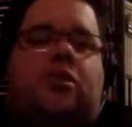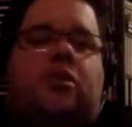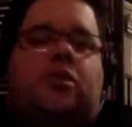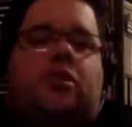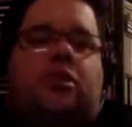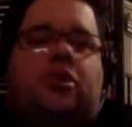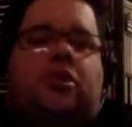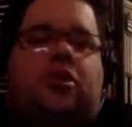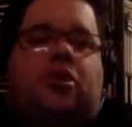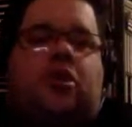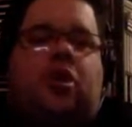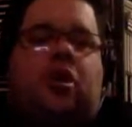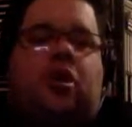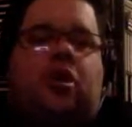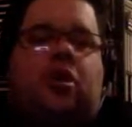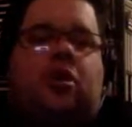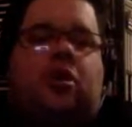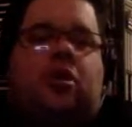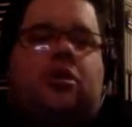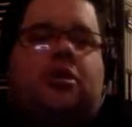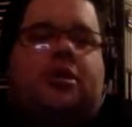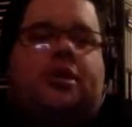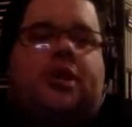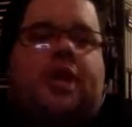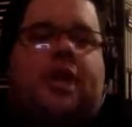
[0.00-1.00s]
for the
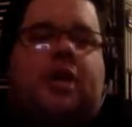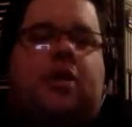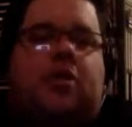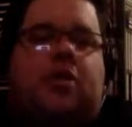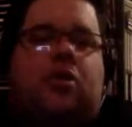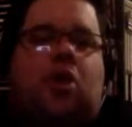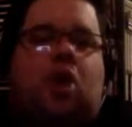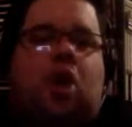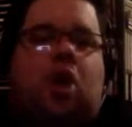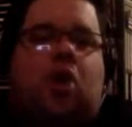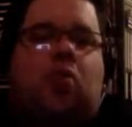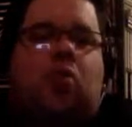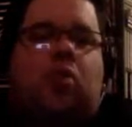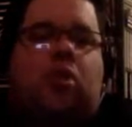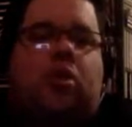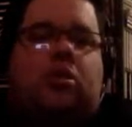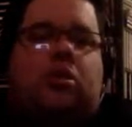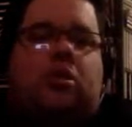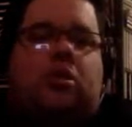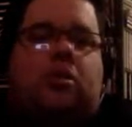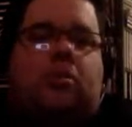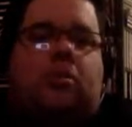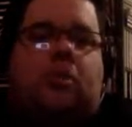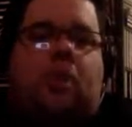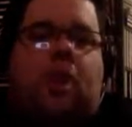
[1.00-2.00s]
girls get
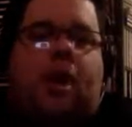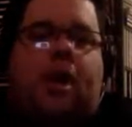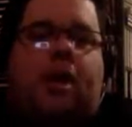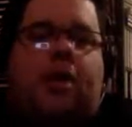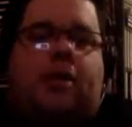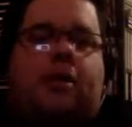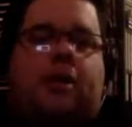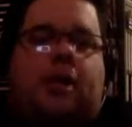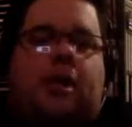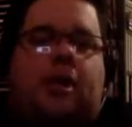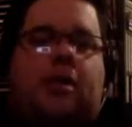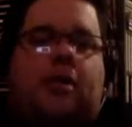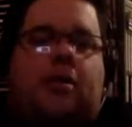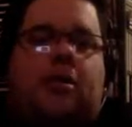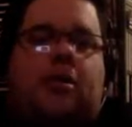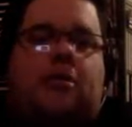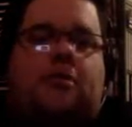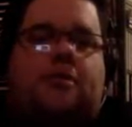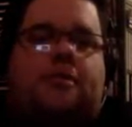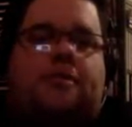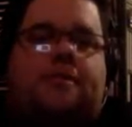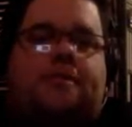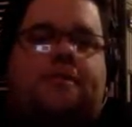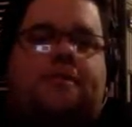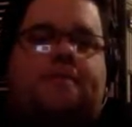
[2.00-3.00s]
Nightwish to play it
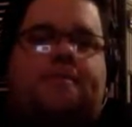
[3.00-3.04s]
Download.